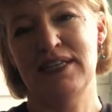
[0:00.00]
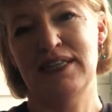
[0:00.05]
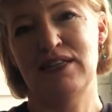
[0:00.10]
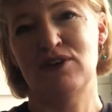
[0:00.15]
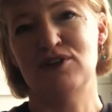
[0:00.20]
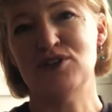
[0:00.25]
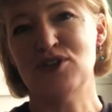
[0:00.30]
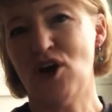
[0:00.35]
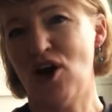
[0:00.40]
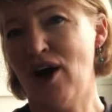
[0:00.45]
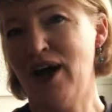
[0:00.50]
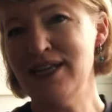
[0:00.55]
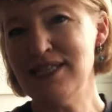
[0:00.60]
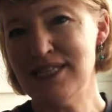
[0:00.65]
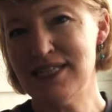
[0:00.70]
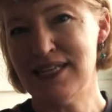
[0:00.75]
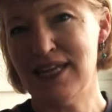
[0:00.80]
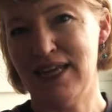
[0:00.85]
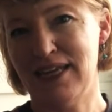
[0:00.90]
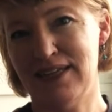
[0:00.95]
those high
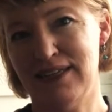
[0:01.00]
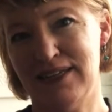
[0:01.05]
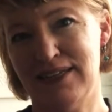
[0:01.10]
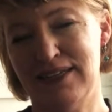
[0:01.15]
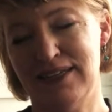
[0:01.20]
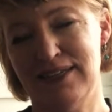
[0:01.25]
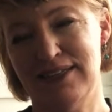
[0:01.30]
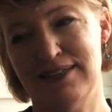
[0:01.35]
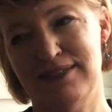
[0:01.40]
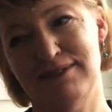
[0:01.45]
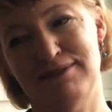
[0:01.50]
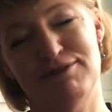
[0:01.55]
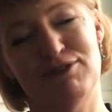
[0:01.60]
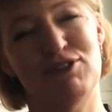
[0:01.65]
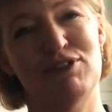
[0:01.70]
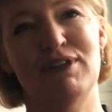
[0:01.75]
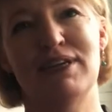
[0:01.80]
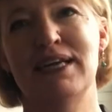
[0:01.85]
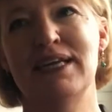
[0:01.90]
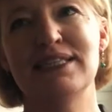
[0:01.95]
stake
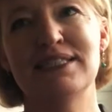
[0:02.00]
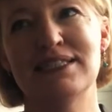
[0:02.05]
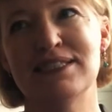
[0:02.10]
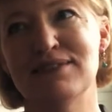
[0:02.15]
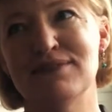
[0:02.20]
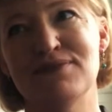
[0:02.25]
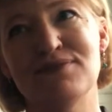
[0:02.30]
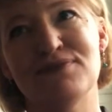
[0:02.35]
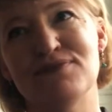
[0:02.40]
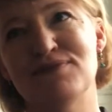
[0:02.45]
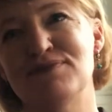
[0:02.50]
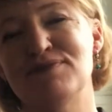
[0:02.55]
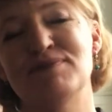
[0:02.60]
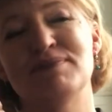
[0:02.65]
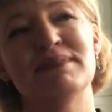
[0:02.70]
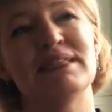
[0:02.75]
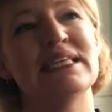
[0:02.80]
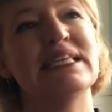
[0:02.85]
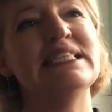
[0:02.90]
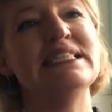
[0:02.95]
creative
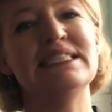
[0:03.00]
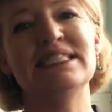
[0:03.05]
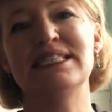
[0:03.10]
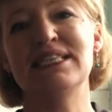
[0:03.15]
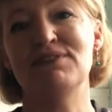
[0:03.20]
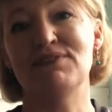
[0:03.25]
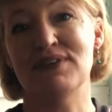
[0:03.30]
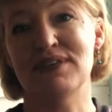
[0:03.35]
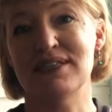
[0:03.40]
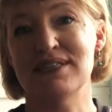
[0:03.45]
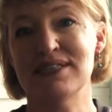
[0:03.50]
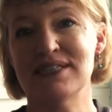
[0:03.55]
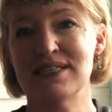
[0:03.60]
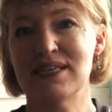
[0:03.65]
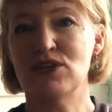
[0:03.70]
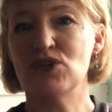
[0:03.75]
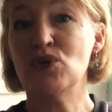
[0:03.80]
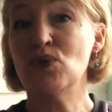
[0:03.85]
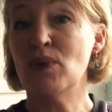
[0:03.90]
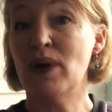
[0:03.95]
endeavours
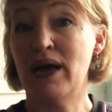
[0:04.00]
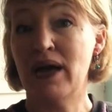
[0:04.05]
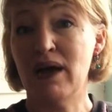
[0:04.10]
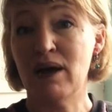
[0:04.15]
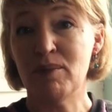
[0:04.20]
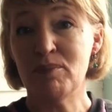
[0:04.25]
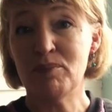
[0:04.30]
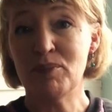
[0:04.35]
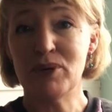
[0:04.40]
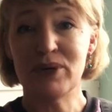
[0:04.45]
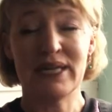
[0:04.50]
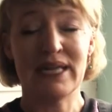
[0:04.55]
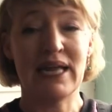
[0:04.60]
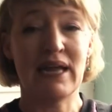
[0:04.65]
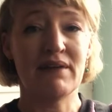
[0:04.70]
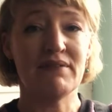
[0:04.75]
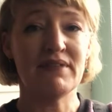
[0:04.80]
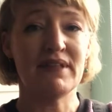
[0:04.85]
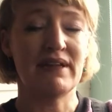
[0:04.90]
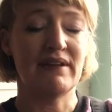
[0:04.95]
that you are putting
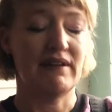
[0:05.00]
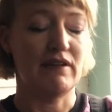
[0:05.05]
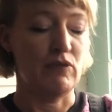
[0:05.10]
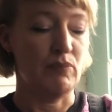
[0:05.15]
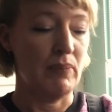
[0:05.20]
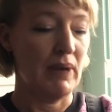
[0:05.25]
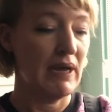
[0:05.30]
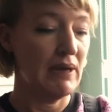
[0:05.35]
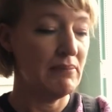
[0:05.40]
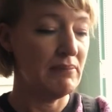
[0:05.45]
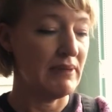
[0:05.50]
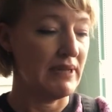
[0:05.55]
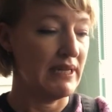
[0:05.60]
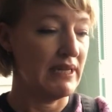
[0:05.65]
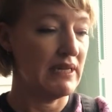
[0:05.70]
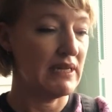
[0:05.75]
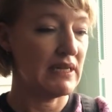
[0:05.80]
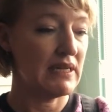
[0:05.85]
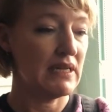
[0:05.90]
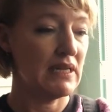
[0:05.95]
out there in
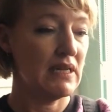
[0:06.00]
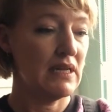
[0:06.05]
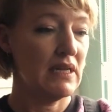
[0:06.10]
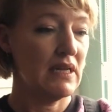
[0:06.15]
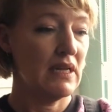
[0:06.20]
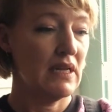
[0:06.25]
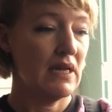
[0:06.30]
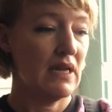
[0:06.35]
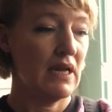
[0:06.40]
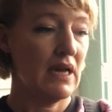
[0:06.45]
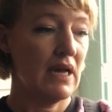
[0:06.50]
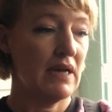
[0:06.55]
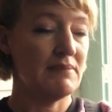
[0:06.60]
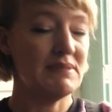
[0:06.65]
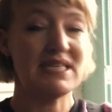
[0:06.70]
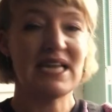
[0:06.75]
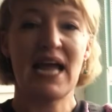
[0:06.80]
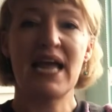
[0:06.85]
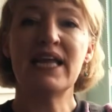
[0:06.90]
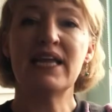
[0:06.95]
public
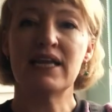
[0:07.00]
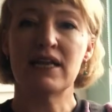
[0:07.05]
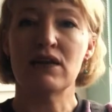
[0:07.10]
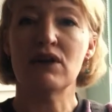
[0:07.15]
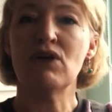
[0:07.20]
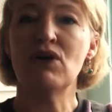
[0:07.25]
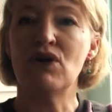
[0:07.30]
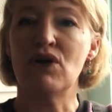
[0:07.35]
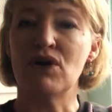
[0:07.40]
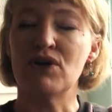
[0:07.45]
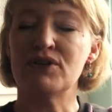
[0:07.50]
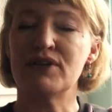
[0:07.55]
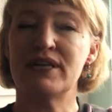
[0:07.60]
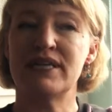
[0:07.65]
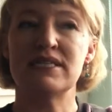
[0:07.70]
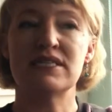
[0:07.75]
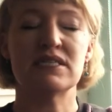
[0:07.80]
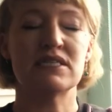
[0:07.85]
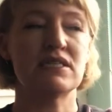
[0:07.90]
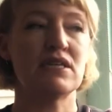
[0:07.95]
take a lot.
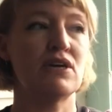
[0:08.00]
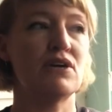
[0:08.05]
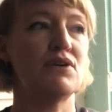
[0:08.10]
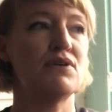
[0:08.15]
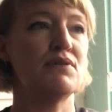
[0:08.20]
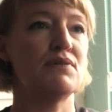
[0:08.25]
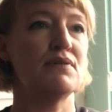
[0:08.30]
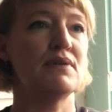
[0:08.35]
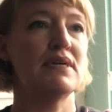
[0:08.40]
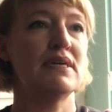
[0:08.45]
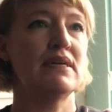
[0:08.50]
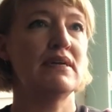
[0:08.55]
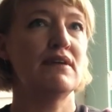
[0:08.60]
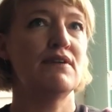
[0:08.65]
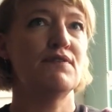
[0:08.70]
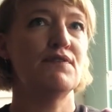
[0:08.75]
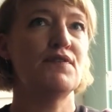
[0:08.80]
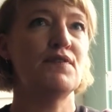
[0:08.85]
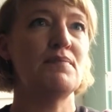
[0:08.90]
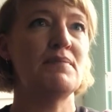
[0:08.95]
And so
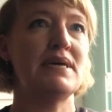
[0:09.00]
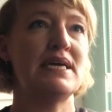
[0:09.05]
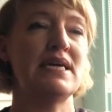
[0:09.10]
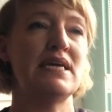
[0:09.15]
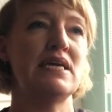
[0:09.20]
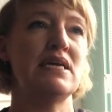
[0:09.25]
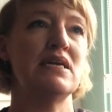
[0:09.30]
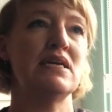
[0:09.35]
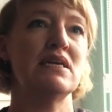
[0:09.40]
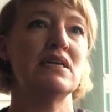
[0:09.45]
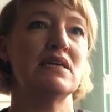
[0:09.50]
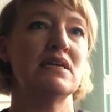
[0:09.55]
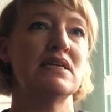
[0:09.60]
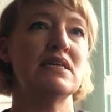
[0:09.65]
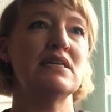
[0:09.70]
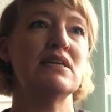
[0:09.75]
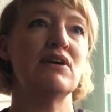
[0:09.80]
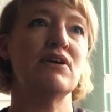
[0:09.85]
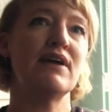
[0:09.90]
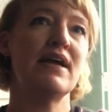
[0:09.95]
for me,
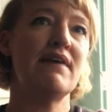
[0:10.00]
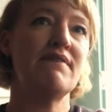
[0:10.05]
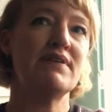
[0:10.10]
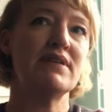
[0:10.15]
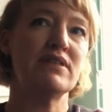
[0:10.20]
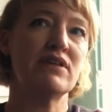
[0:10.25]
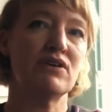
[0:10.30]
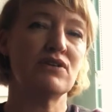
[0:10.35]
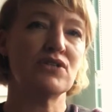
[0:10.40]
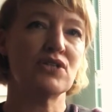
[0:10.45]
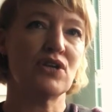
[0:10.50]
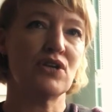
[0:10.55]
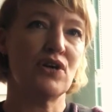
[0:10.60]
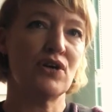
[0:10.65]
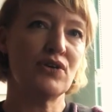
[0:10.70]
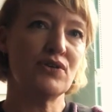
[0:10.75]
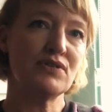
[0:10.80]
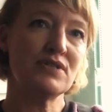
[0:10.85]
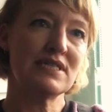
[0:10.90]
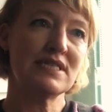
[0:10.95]
you know, having those
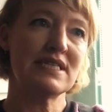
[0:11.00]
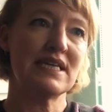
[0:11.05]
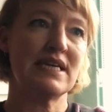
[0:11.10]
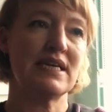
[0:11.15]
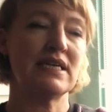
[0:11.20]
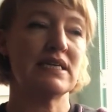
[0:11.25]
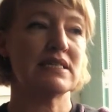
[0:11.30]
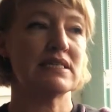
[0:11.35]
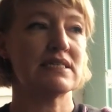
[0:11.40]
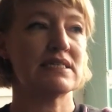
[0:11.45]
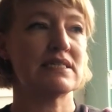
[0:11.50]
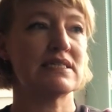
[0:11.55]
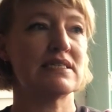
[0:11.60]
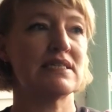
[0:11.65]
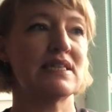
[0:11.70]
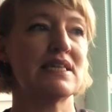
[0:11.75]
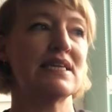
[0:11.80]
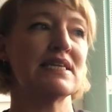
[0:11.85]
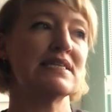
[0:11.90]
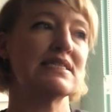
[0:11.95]
low stakes
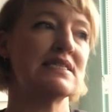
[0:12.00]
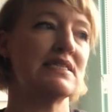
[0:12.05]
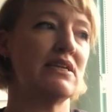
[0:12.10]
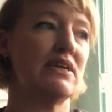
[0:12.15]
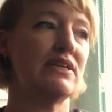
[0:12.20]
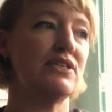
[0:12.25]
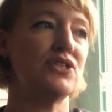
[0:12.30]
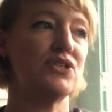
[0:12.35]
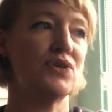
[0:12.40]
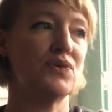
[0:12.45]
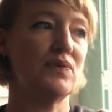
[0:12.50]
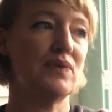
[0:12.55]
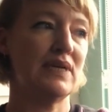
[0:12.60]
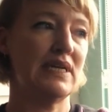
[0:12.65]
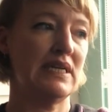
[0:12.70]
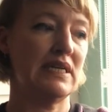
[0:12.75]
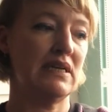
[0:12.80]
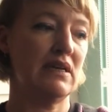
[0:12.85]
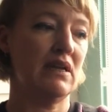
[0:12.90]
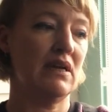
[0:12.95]
things that I do
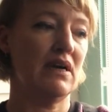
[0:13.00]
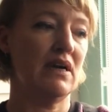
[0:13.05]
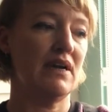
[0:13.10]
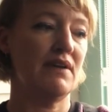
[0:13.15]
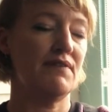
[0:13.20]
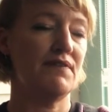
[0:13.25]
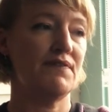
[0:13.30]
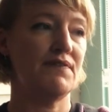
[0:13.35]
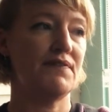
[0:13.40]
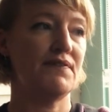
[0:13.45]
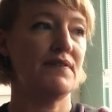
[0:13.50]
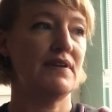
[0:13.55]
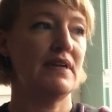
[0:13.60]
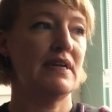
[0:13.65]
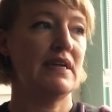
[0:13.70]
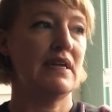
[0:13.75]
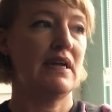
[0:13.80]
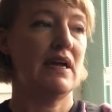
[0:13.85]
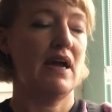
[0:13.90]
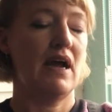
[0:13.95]
in life
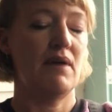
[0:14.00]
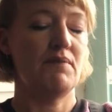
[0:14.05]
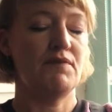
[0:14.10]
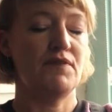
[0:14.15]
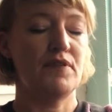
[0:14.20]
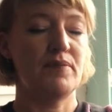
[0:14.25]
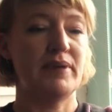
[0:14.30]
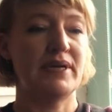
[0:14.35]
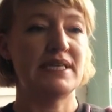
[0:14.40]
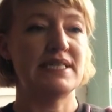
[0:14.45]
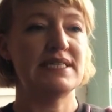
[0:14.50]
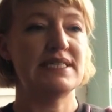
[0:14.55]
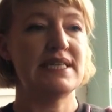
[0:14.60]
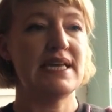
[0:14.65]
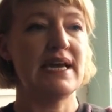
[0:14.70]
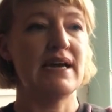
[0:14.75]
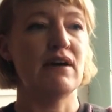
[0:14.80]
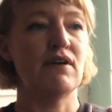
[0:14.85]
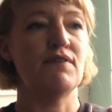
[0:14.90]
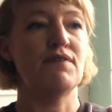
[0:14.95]
for
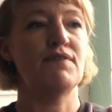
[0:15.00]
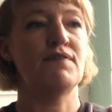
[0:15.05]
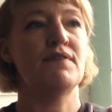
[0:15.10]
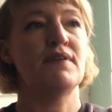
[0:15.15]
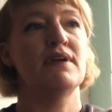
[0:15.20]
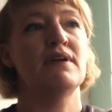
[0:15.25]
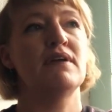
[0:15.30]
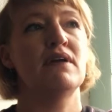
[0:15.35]
myself,